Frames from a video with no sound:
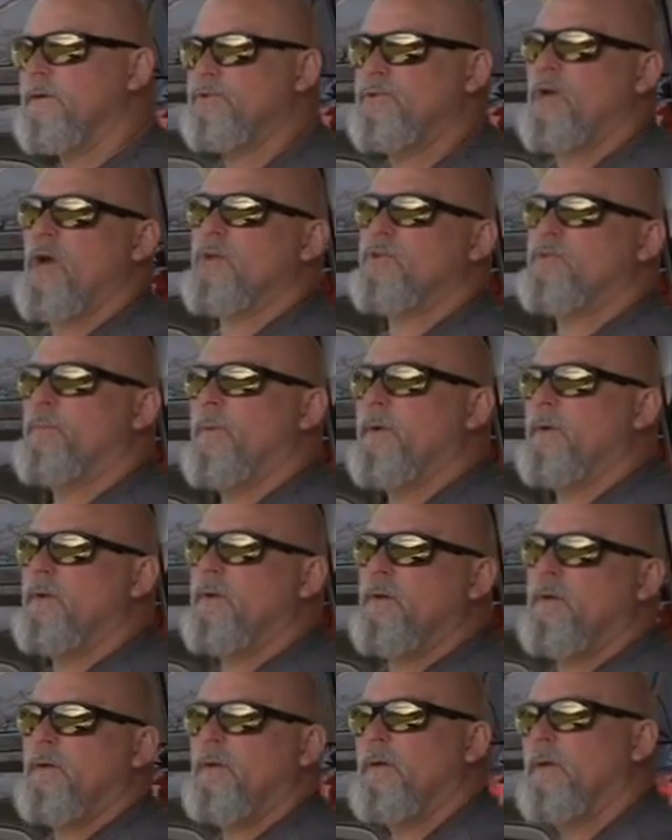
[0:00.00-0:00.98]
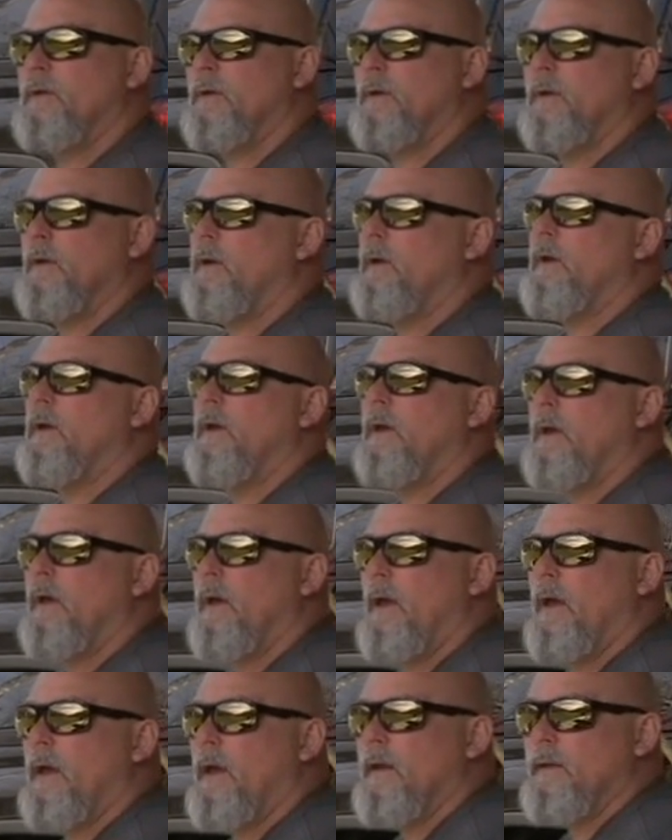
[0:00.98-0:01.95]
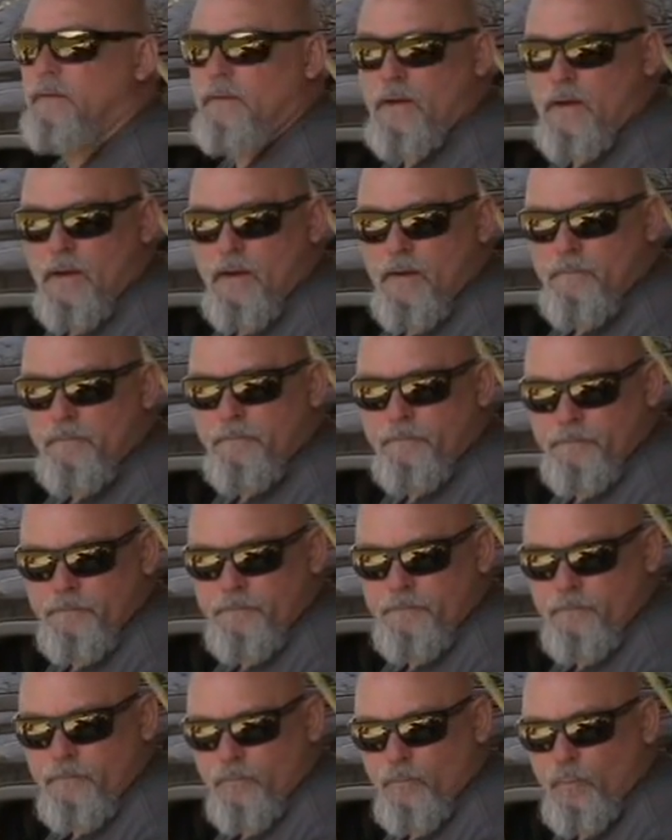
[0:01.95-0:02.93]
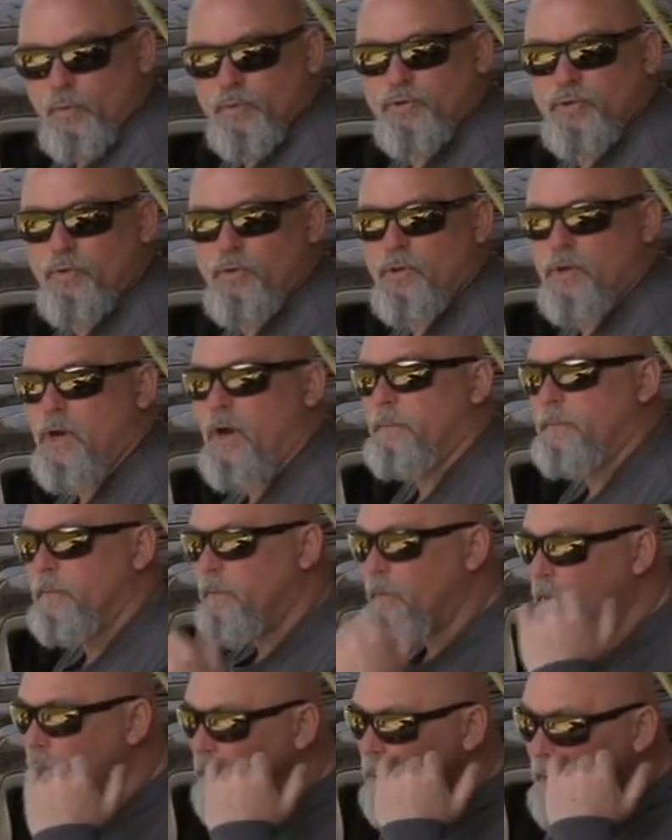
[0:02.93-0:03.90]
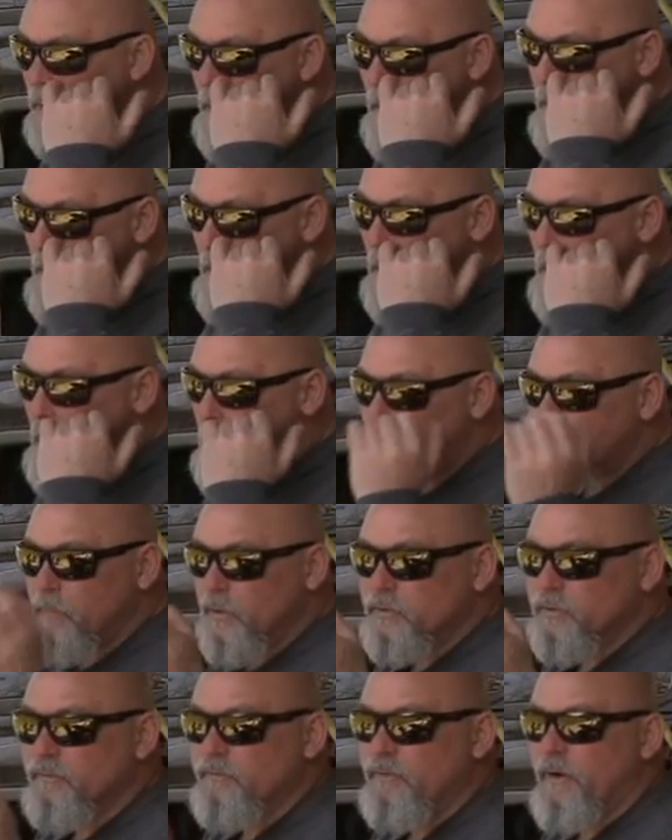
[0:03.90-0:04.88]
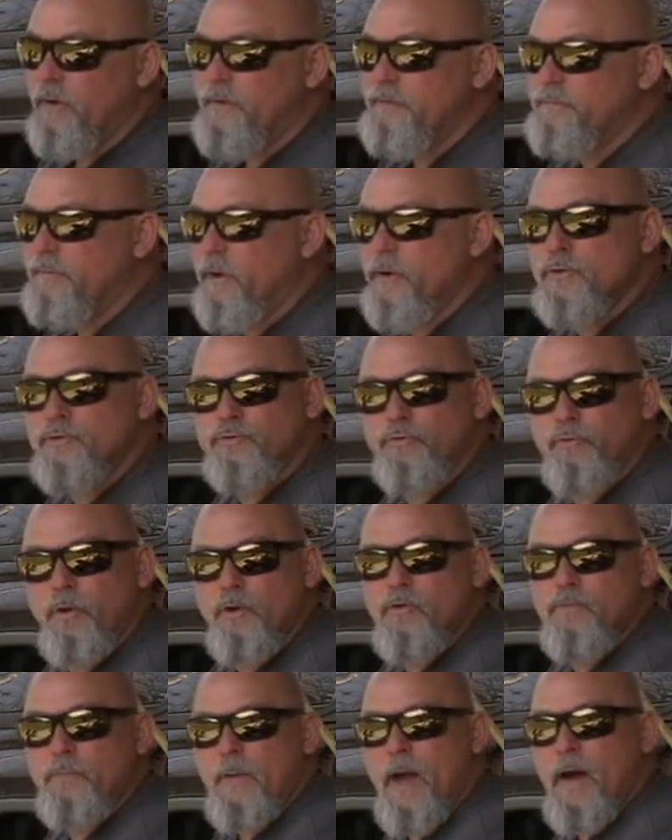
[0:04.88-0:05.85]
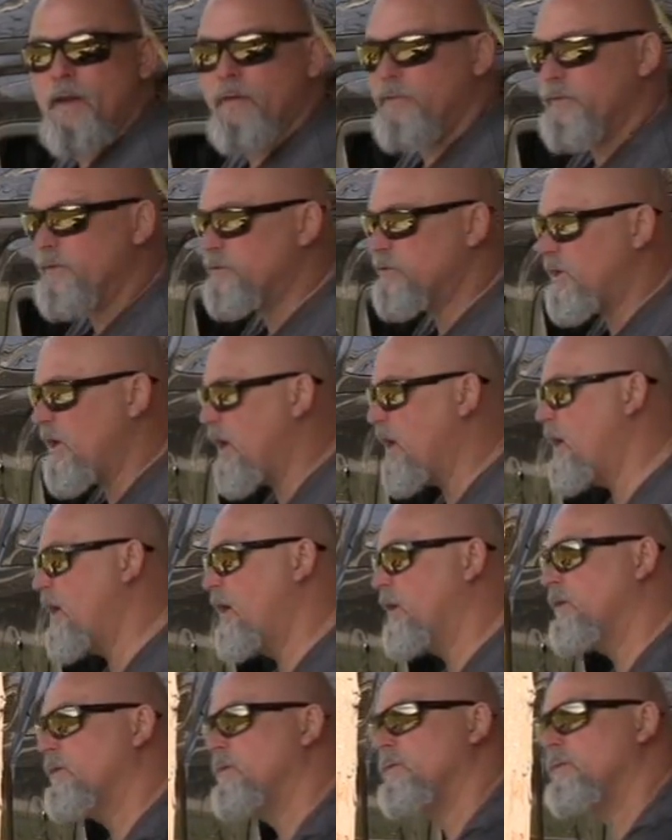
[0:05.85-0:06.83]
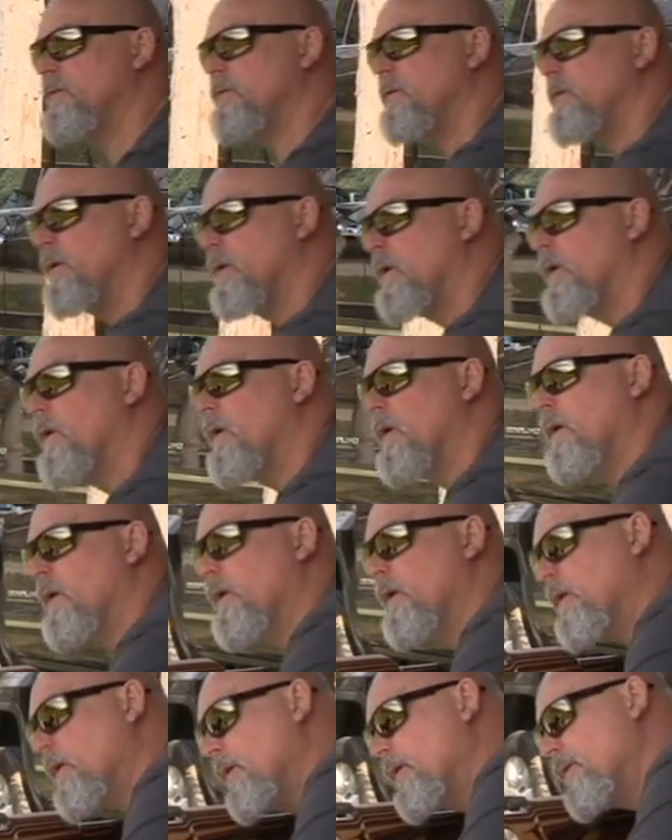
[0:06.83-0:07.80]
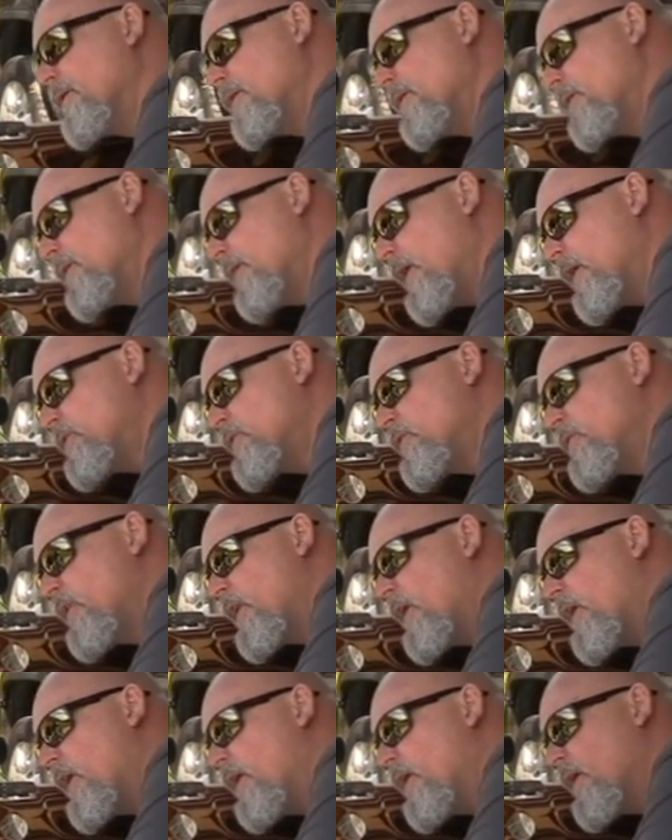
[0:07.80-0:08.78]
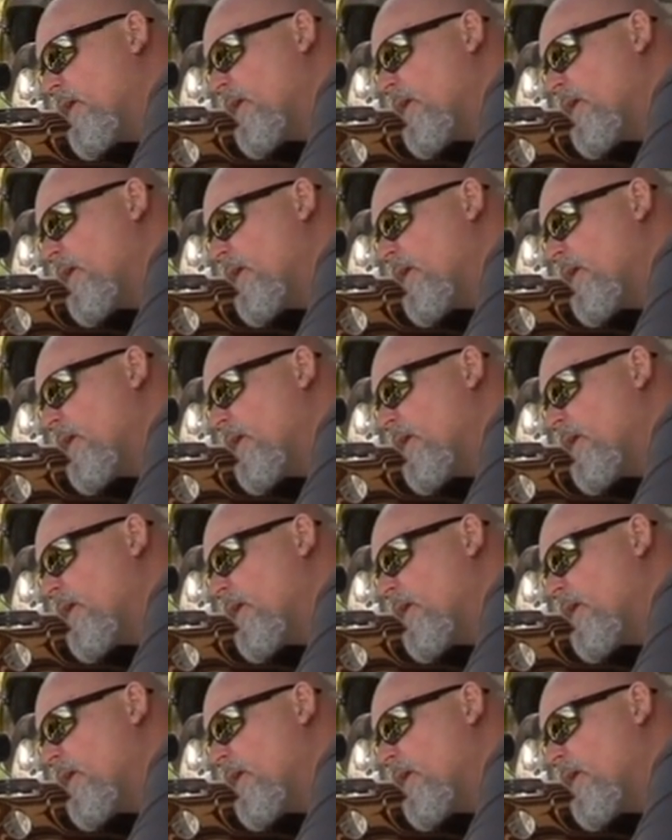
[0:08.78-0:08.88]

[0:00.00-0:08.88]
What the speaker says: adjustment and we'll shoot a couple more. But the very first group out of this gun, let's see,